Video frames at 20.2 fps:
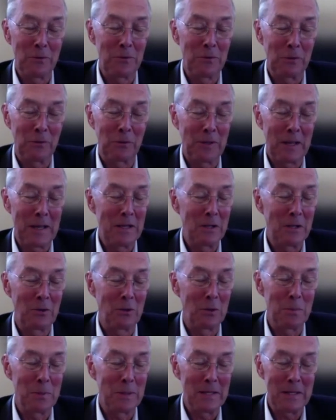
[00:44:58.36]
excited to
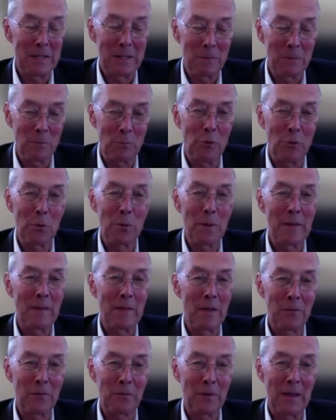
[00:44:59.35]
be doing
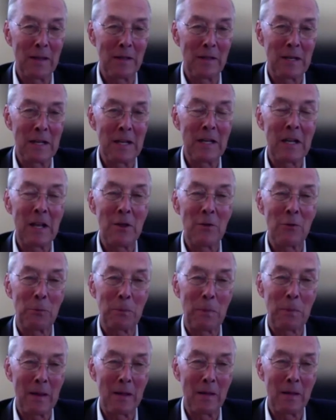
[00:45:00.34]
this, and it has
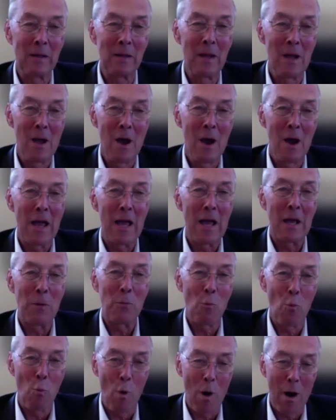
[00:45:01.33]
been a
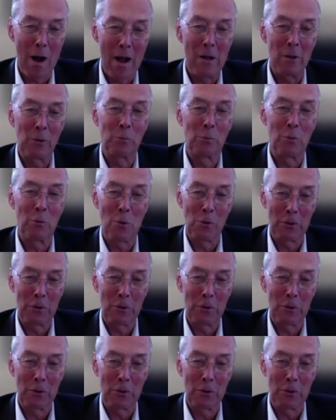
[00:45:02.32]
wild roller